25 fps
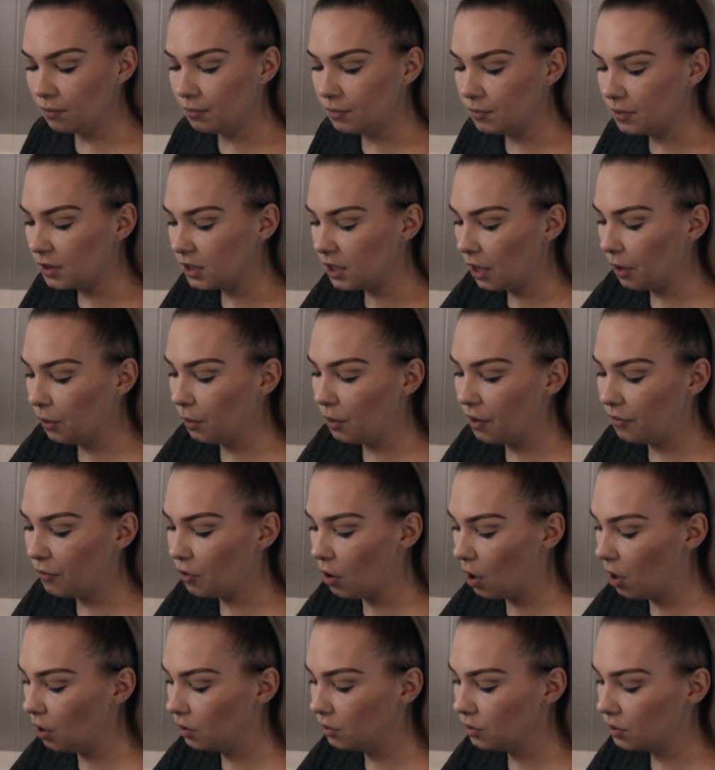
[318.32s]
So I've
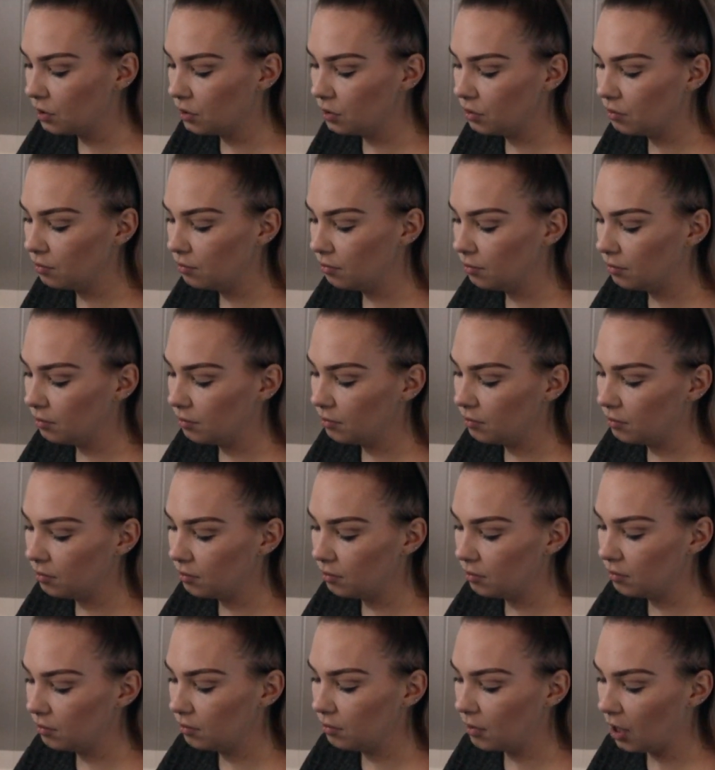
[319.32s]
got
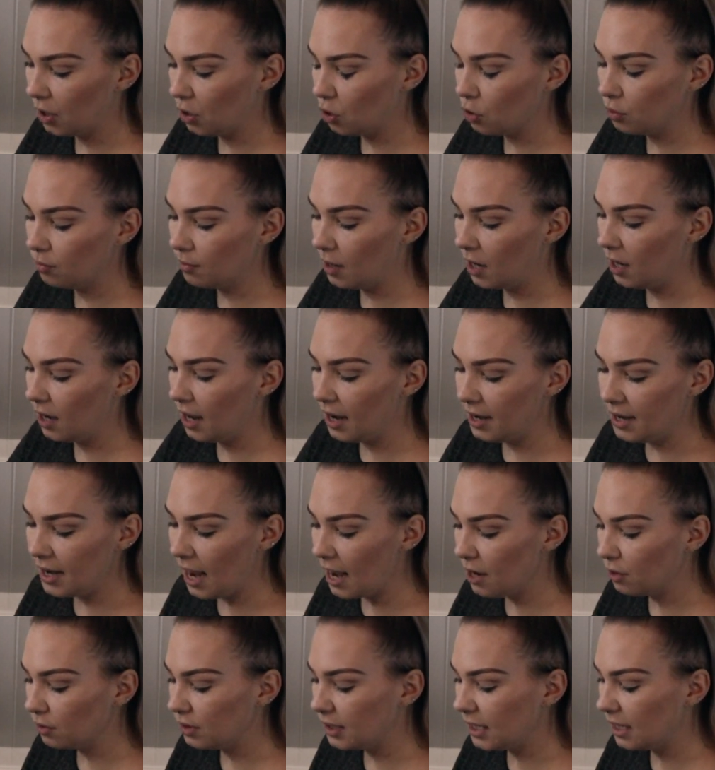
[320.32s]
like all my
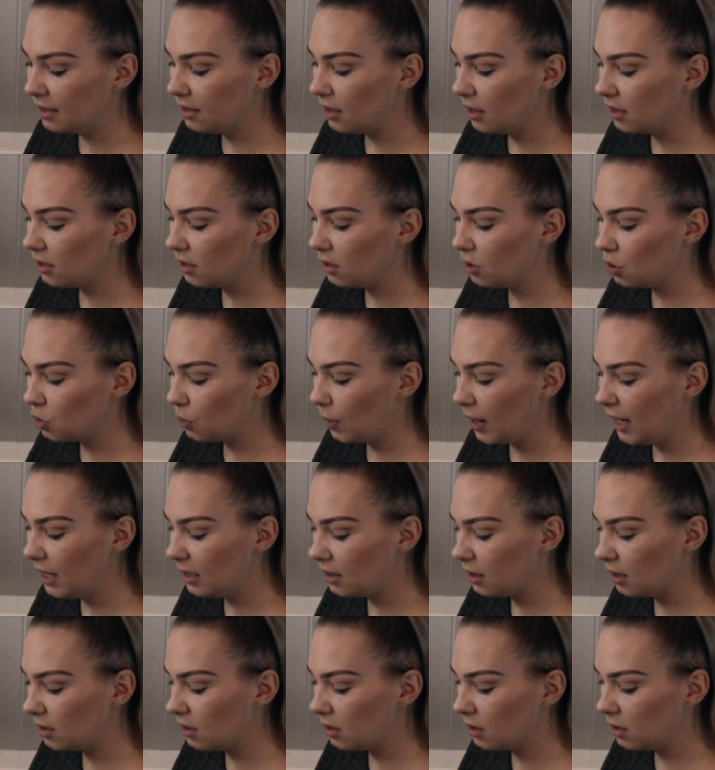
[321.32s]
nail scissors and
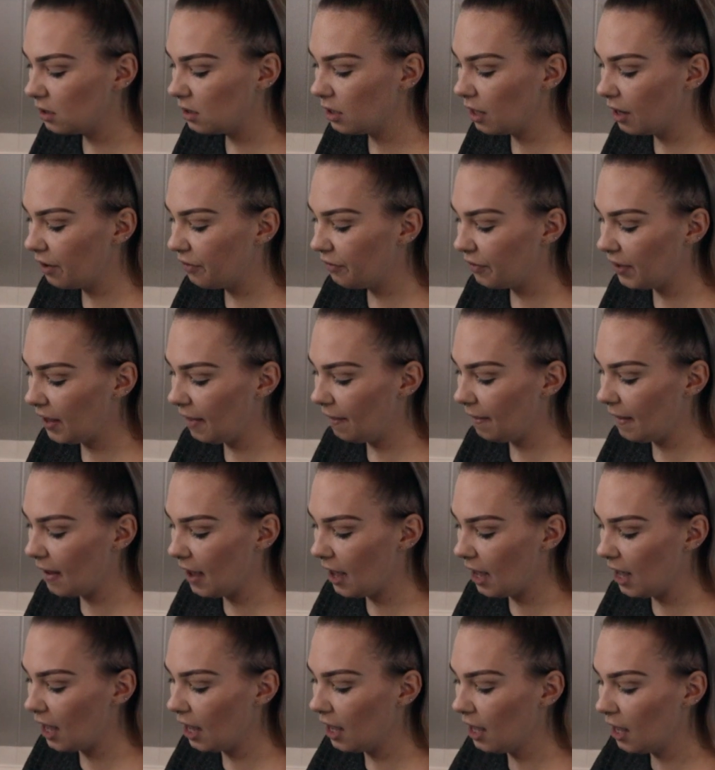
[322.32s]
tweezers and stuff in
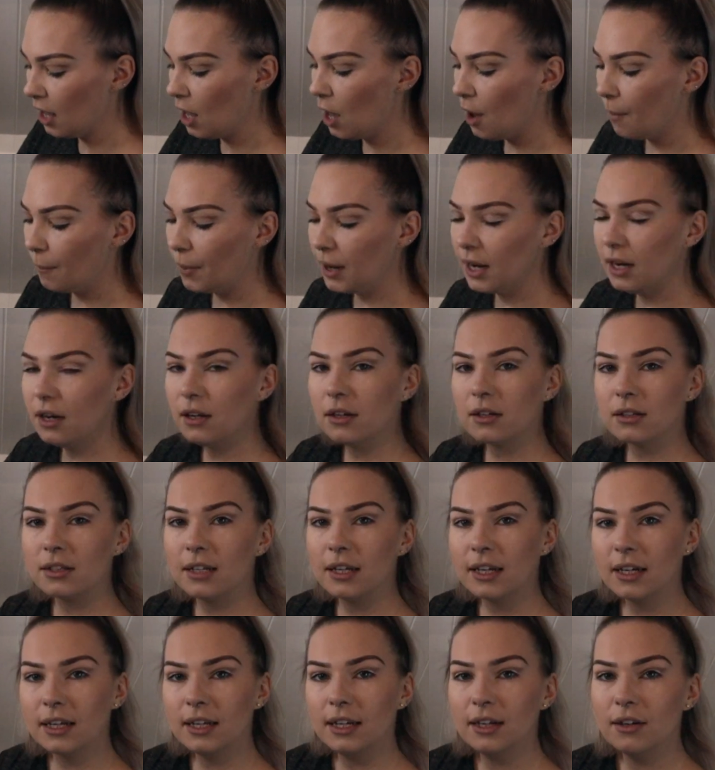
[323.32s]
there, but it looks
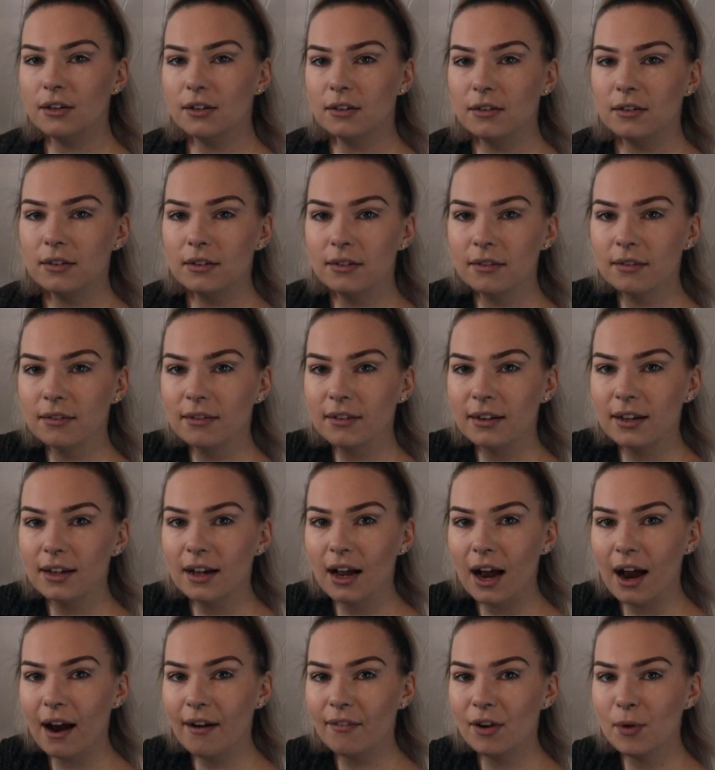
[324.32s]
like a little
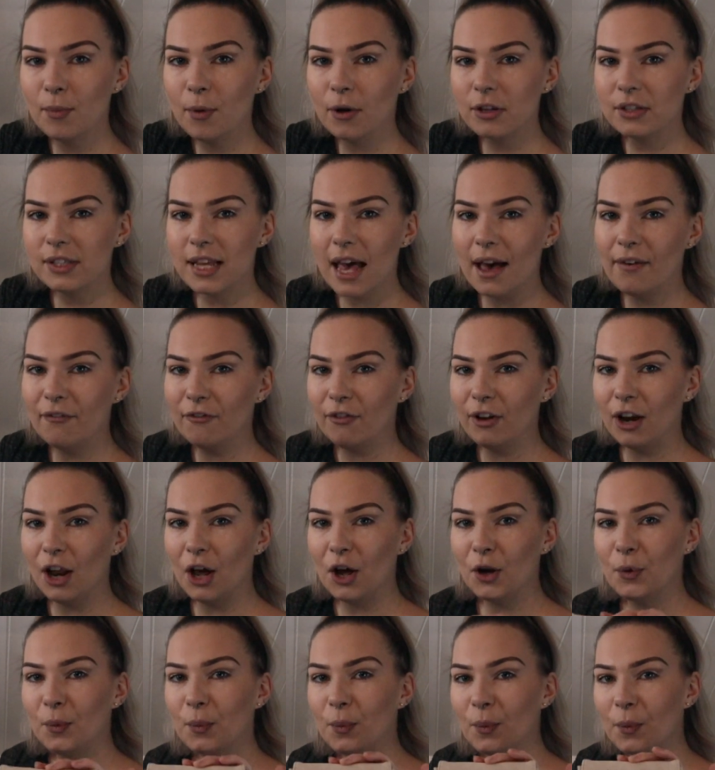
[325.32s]
Harry Potter
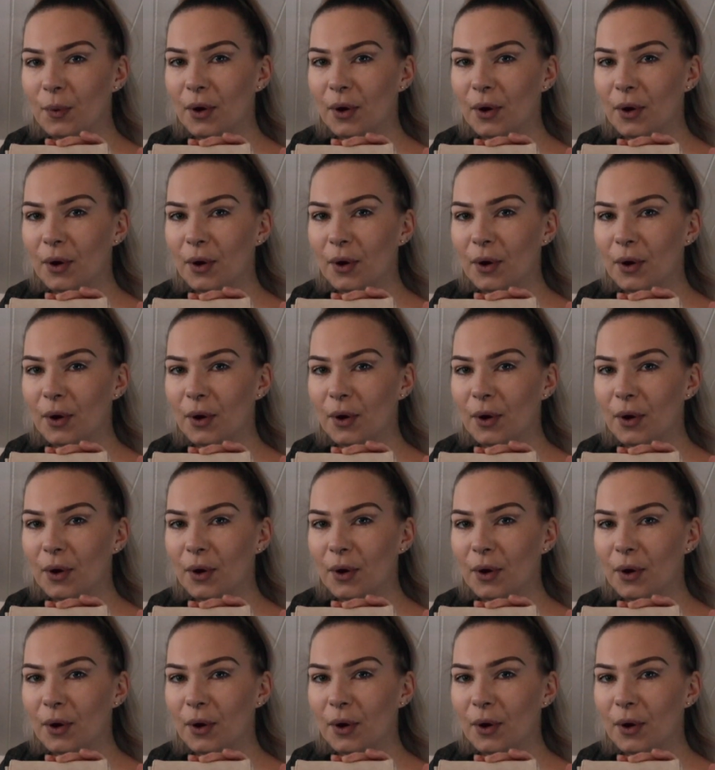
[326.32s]
envelope.